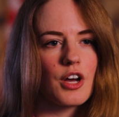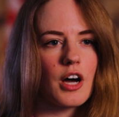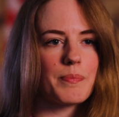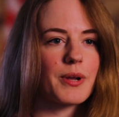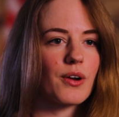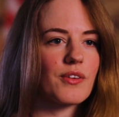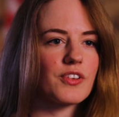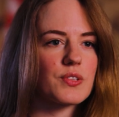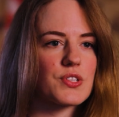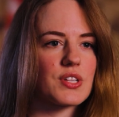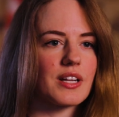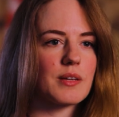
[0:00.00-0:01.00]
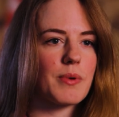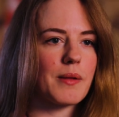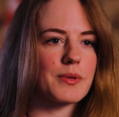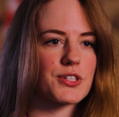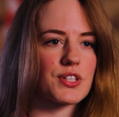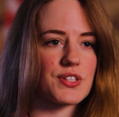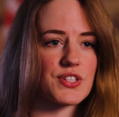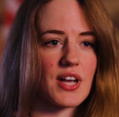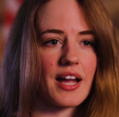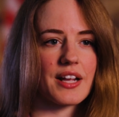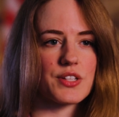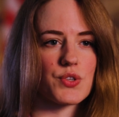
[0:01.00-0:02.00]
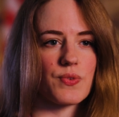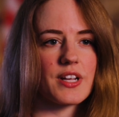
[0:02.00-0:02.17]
A peer-reviewed study published in Science